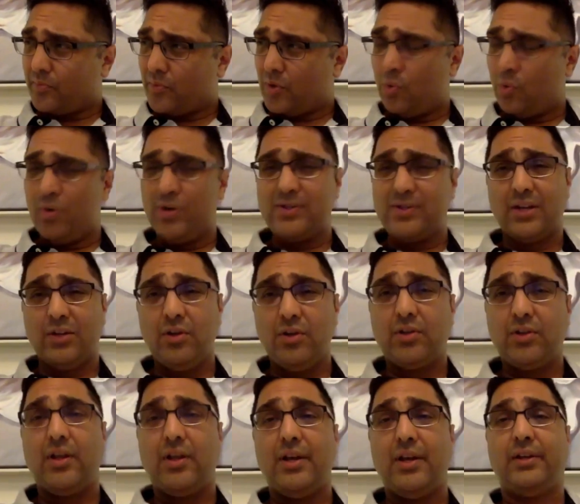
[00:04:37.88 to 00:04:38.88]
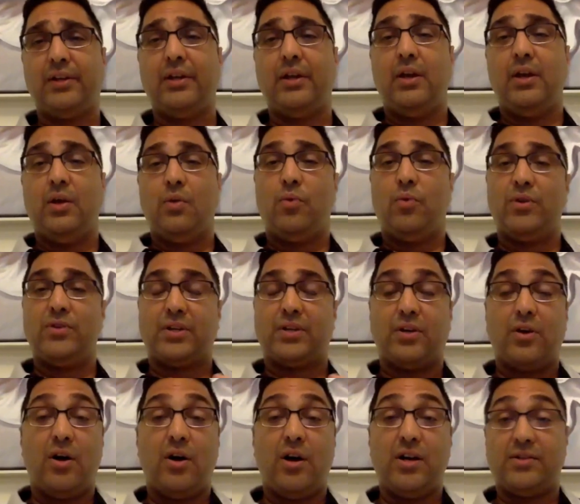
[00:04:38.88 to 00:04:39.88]
What does that look like? What does it
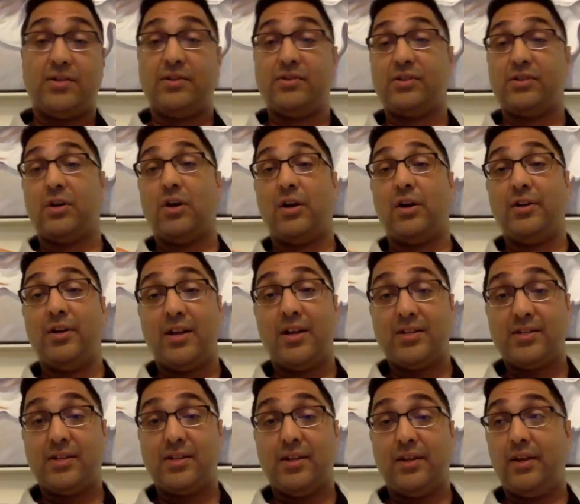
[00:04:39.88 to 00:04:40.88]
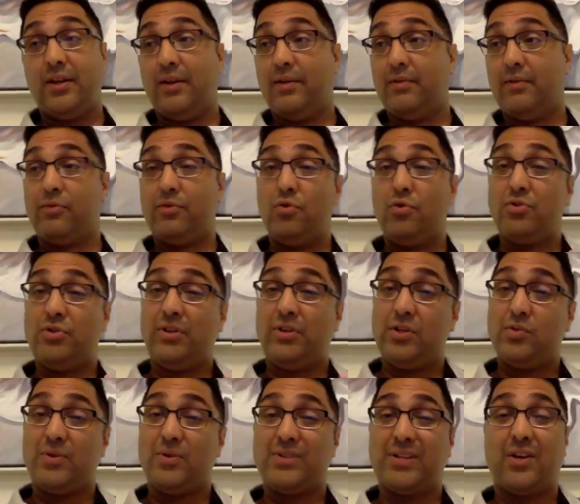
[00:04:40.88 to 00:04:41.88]
cost? Does it cost nothing? Usually
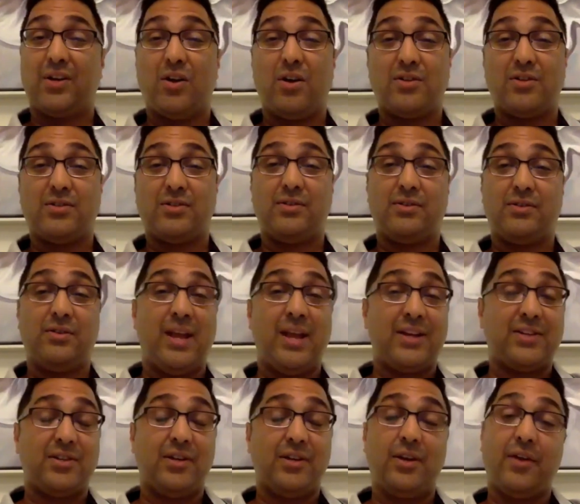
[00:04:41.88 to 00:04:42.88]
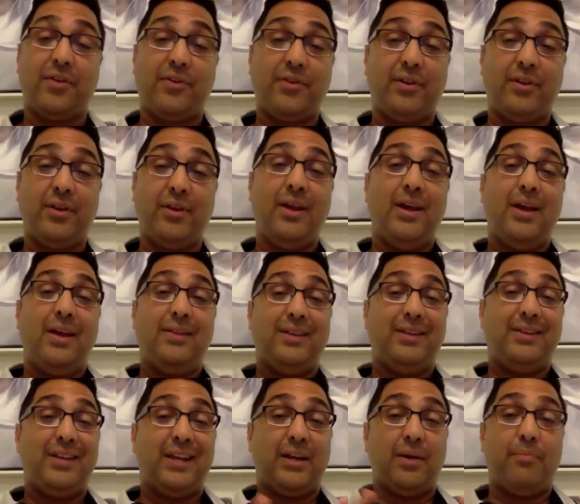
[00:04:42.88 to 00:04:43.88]
these ones that cost next to nothing, they
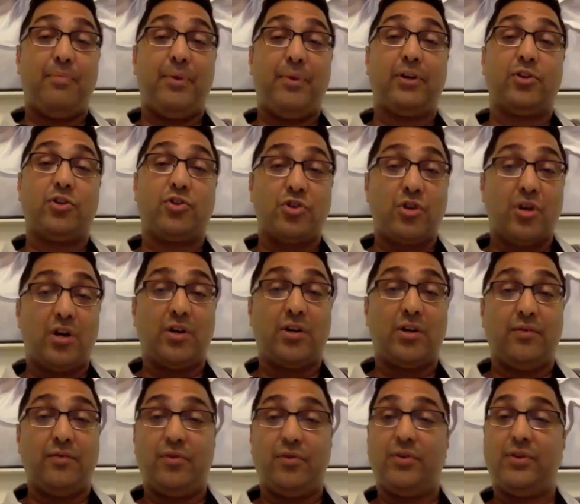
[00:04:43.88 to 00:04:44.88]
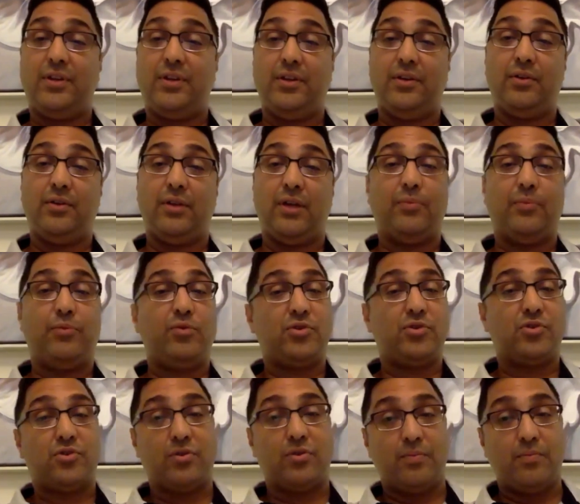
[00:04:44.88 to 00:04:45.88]
take a bigger chunk of your deal up to a
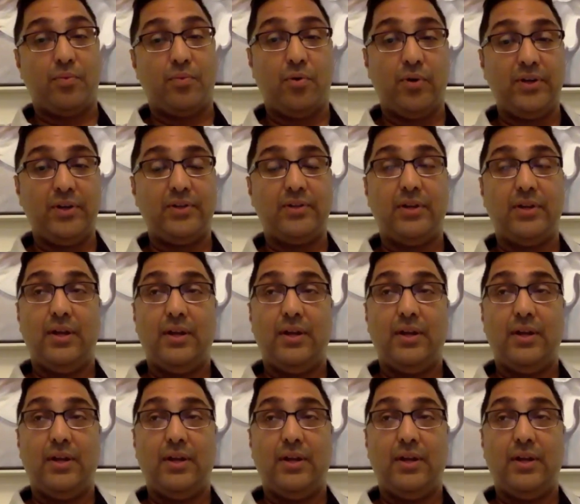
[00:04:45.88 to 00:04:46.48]
certain point.